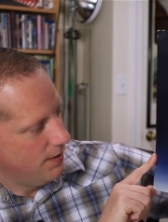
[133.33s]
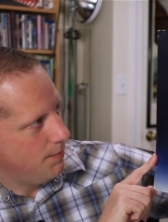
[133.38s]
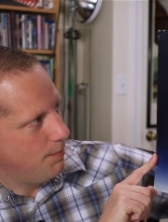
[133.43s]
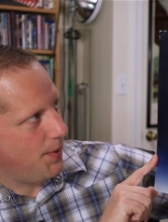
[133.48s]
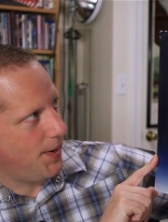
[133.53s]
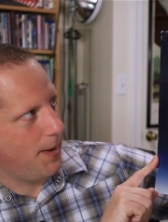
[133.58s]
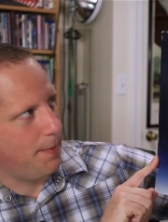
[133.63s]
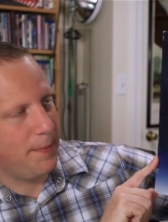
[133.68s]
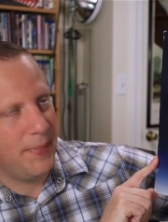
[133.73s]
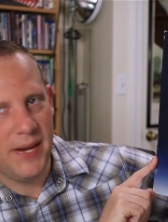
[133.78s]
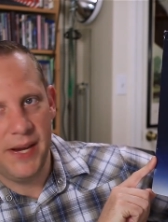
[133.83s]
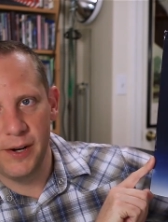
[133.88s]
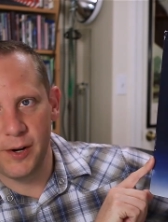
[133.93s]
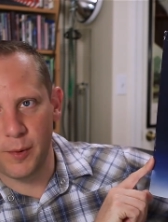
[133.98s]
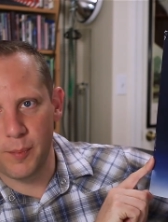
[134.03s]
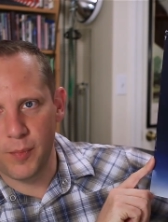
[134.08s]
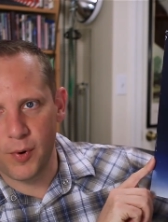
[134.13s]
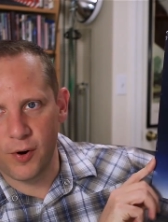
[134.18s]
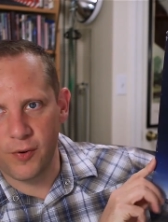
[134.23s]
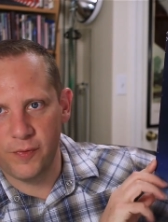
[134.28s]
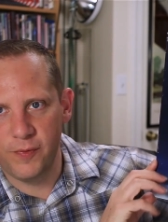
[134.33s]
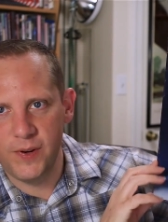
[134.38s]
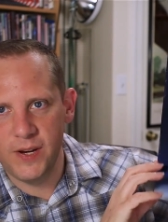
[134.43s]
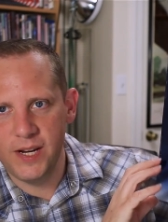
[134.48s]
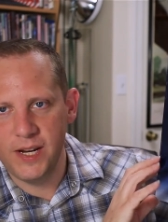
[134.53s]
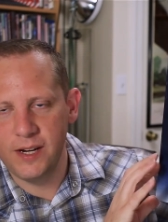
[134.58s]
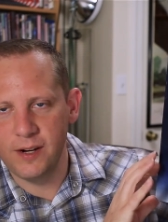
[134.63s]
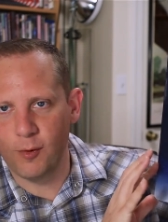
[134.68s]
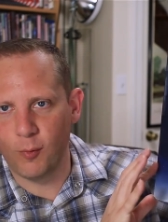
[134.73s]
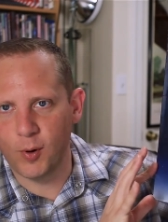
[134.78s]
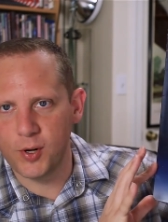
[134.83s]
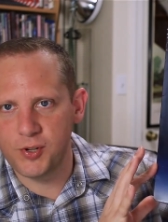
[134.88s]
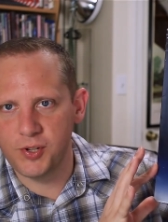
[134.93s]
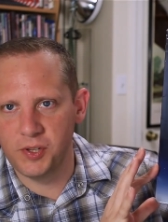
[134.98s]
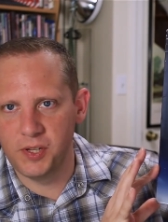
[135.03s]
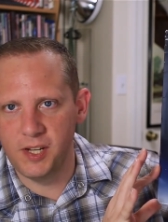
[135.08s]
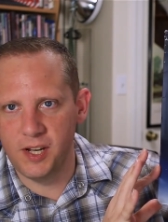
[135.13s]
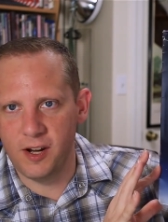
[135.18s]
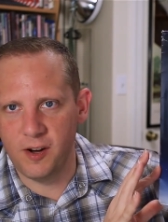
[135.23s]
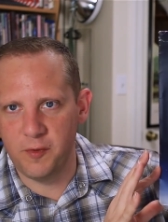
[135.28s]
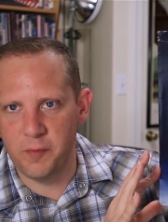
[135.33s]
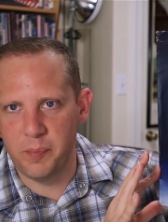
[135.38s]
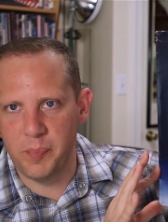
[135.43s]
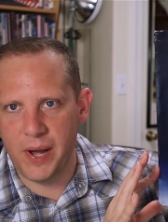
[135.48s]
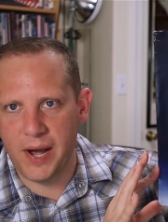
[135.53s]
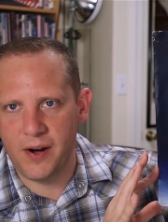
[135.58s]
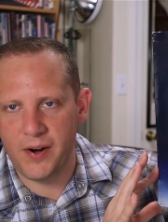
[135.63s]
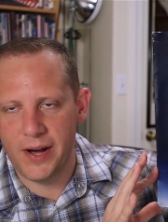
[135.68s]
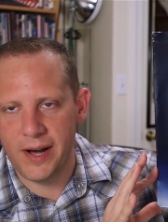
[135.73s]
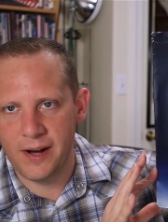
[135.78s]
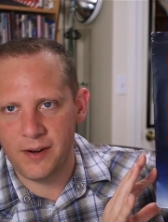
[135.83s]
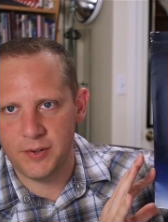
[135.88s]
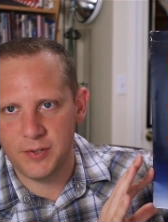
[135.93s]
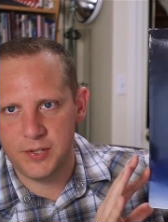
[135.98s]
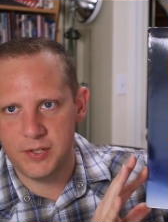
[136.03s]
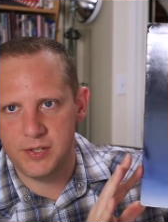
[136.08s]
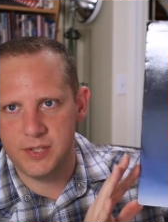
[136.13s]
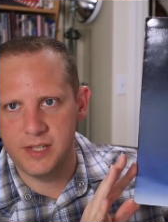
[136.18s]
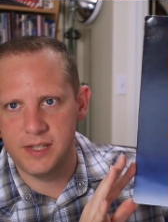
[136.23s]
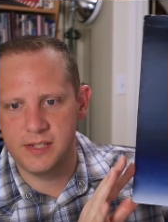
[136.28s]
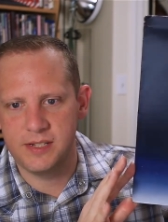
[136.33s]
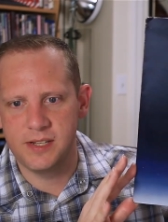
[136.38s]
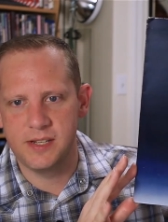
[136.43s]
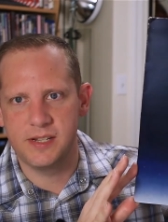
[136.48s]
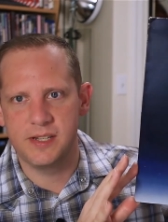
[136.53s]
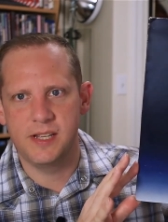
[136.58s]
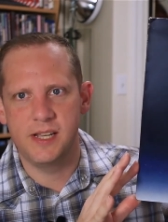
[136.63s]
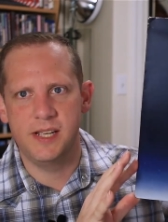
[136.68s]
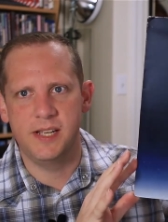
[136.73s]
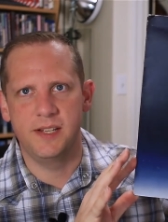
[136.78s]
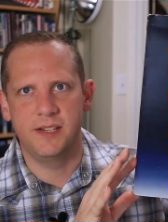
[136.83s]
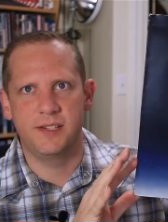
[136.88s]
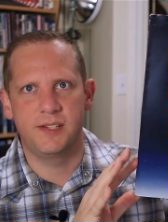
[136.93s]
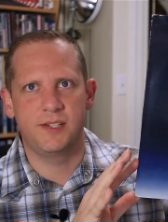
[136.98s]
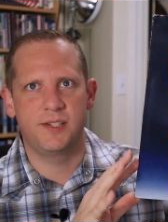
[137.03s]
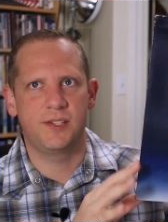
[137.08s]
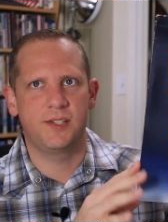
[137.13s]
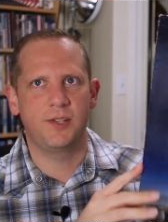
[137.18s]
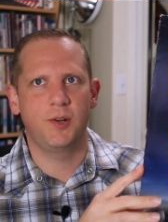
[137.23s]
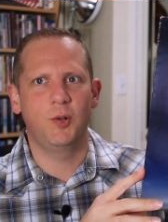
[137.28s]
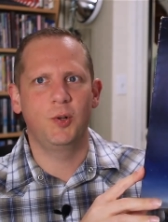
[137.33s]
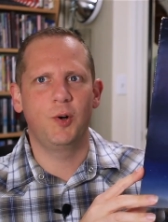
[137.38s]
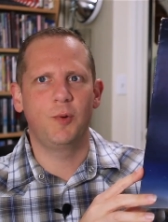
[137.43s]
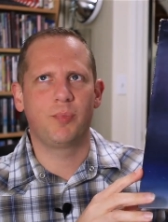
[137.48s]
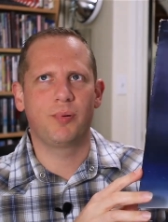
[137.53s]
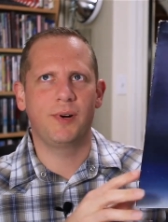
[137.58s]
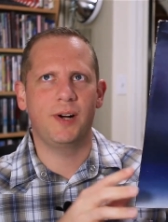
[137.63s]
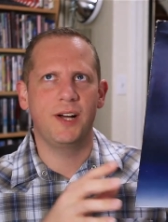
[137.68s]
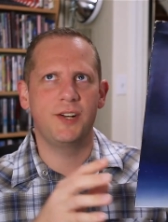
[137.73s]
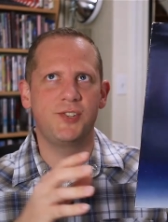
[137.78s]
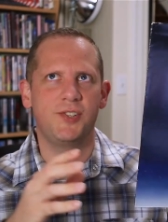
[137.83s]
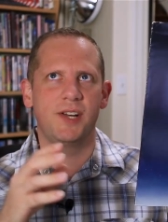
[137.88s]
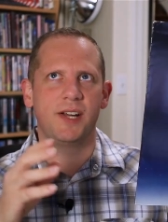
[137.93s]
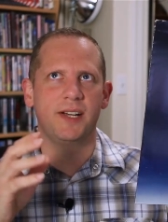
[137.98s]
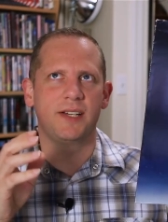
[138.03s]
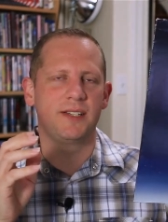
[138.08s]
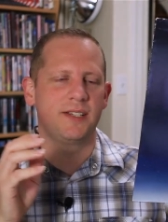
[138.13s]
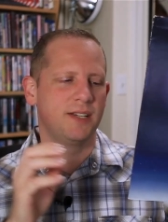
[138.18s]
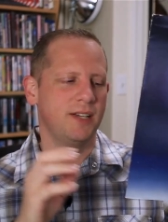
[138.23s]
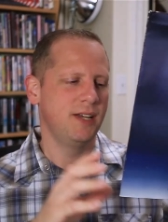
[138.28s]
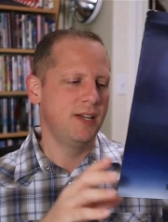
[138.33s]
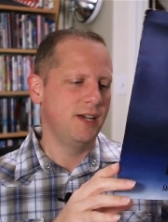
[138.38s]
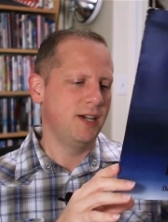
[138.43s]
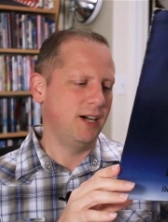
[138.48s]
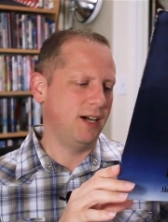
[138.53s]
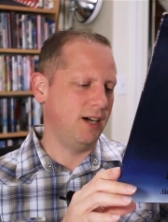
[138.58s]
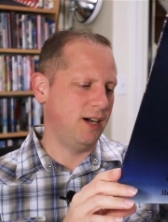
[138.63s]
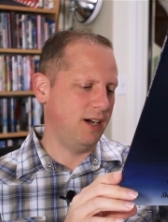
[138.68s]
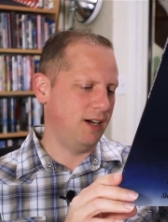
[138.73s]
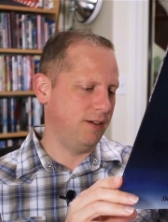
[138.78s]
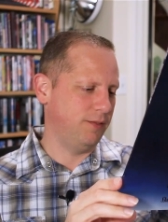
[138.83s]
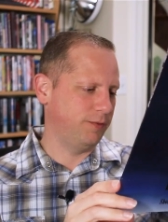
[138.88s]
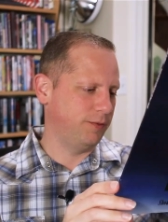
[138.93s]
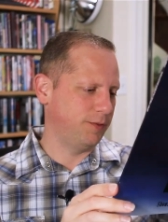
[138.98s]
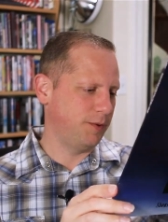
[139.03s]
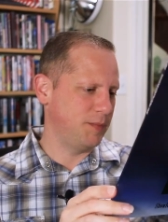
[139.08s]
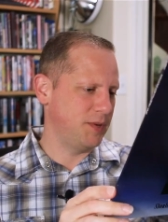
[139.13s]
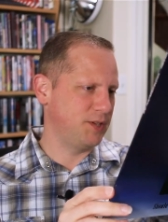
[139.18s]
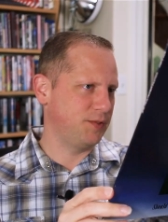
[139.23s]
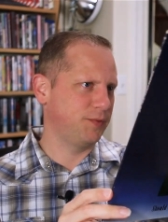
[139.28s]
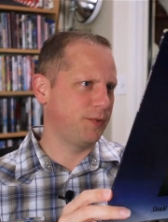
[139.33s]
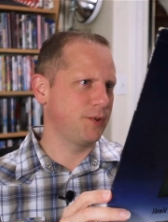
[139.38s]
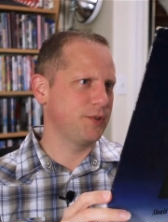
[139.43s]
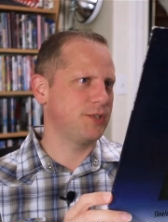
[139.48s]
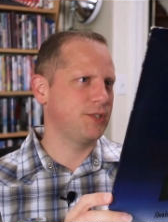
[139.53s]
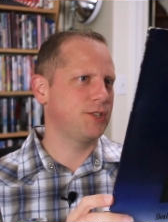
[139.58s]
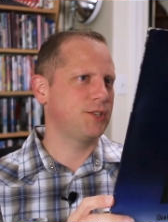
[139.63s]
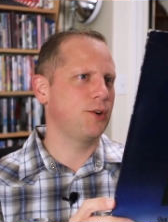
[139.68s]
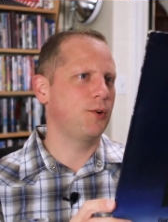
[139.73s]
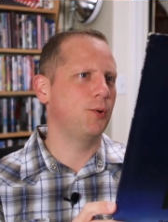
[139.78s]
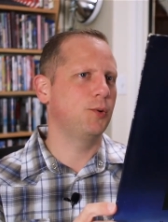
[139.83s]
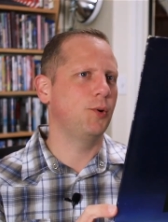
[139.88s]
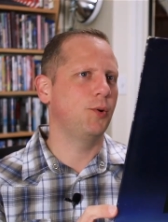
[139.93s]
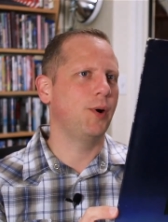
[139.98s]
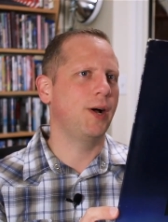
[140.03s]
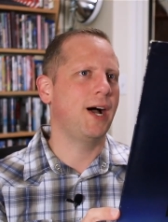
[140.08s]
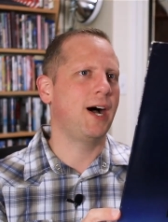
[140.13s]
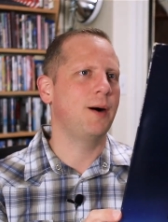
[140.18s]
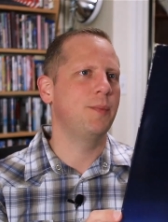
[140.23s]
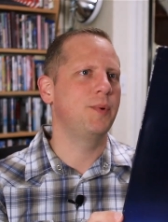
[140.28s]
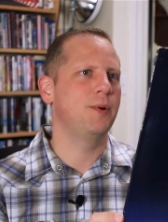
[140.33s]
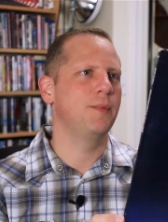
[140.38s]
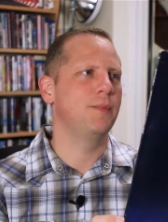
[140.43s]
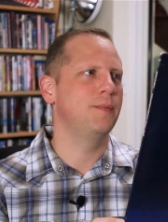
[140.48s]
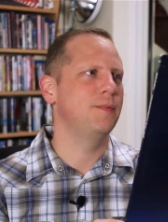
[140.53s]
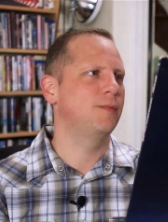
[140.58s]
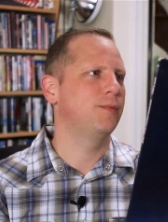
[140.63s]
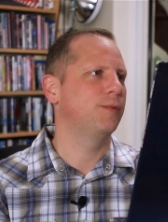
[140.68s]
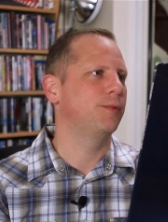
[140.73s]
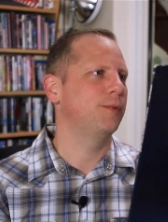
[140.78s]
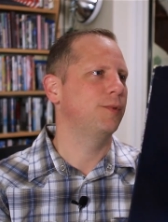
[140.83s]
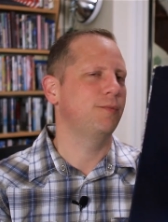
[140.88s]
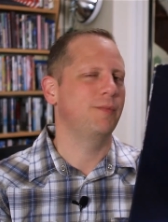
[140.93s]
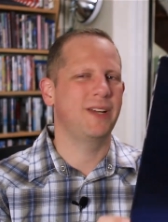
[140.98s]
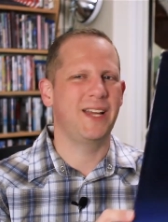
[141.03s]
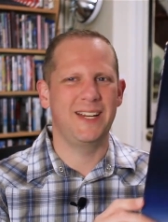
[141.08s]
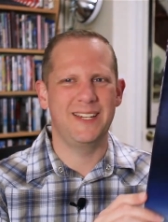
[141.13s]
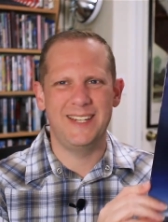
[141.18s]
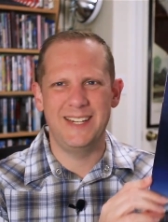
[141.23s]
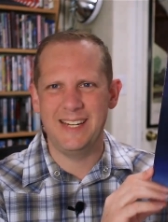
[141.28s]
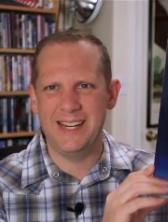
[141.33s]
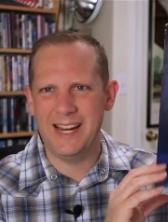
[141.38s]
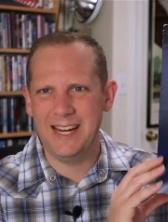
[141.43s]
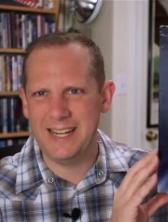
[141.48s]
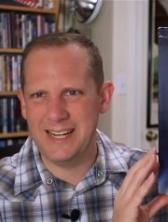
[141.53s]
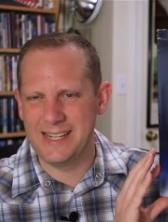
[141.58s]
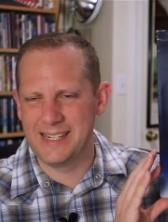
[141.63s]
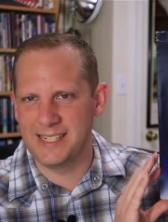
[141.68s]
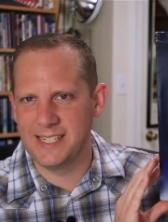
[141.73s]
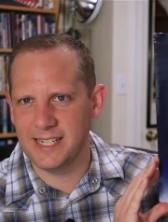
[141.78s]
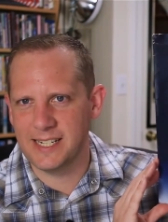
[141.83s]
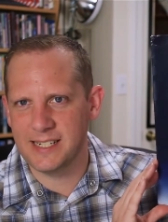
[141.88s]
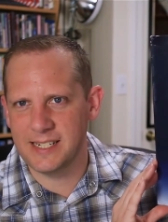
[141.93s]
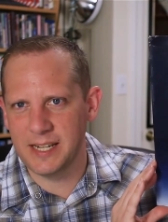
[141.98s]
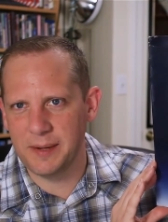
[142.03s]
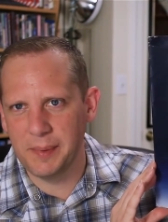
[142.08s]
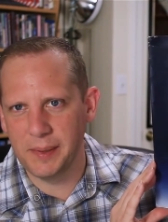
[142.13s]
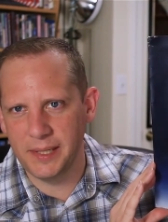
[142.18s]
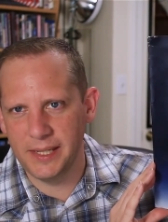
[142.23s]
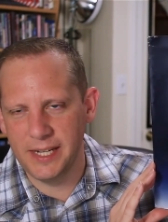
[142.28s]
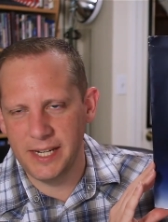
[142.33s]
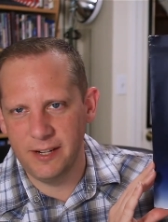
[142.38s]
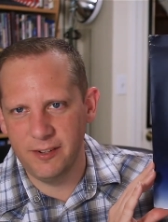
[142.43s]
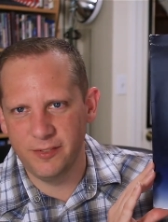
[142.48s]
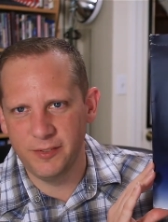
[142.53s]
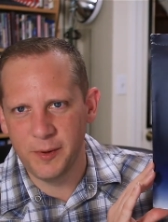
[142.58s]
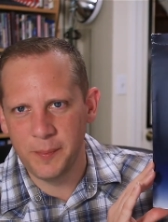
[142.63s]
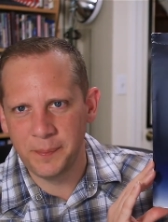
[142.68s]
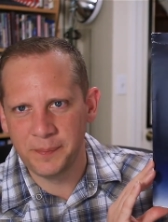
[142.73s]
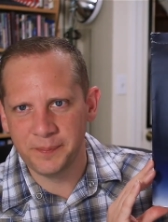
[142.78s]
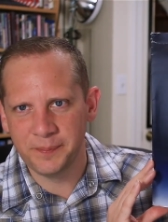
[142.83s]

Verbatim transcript: by Peter Murphy, originally of Bauhaus. This is his solo project uh, from his first solo album from 1986, I believe.